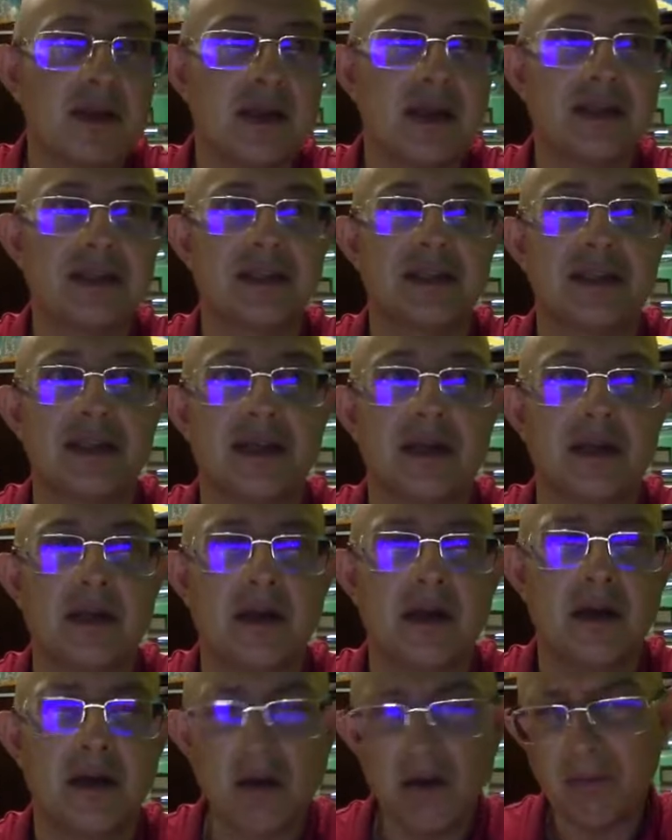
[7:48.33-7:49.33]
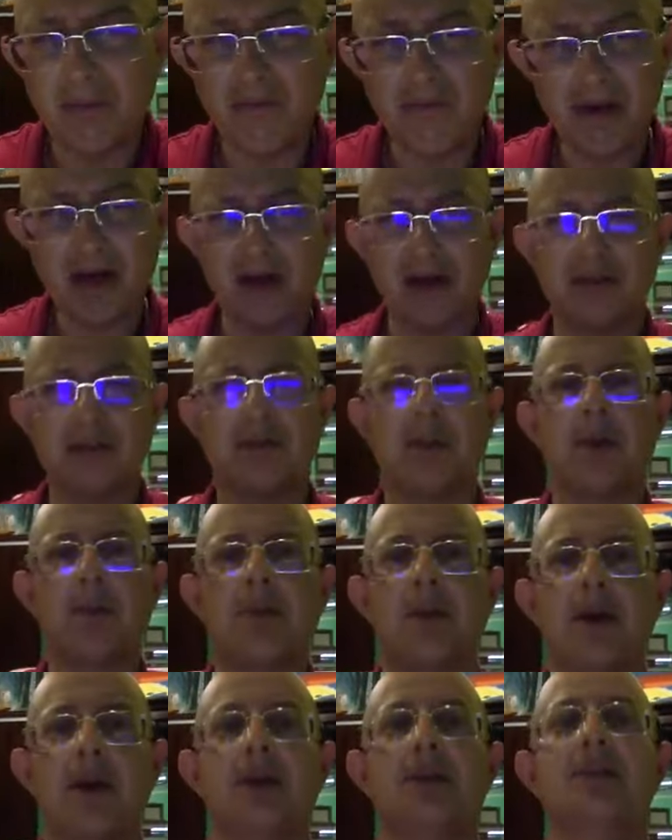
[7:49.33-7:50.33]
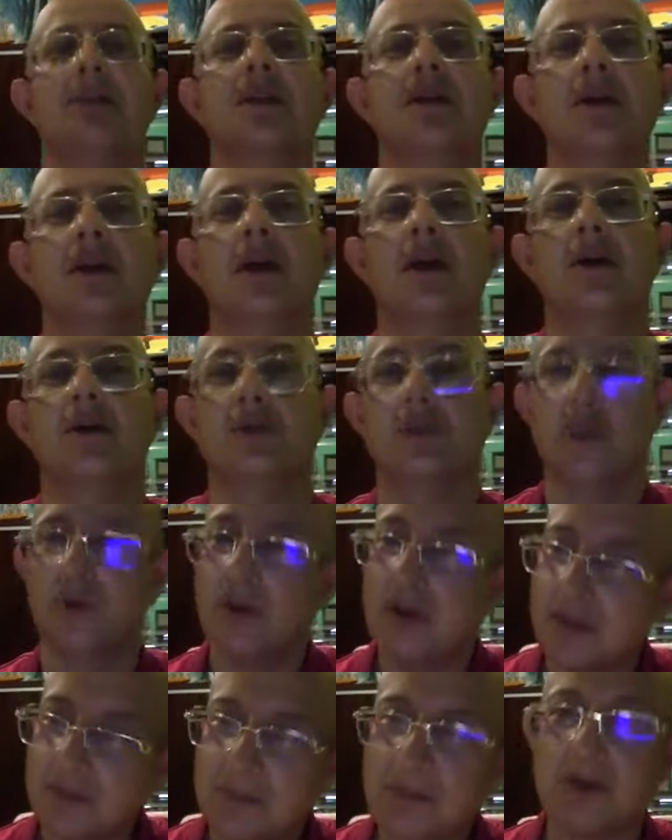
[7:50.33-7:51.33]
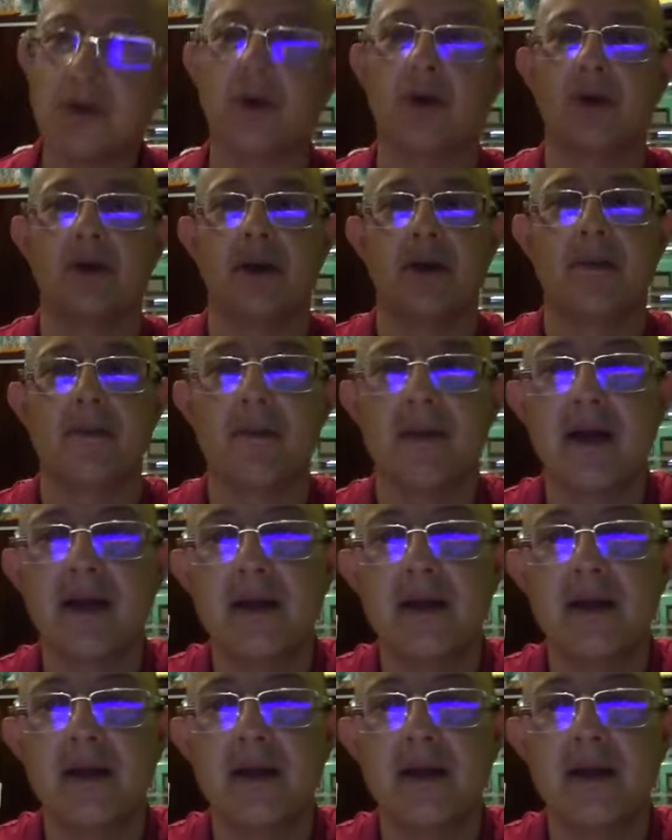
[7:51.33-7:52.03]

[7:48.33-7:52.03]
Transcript: Yesterday. Well, where is my painting now? So let me call him.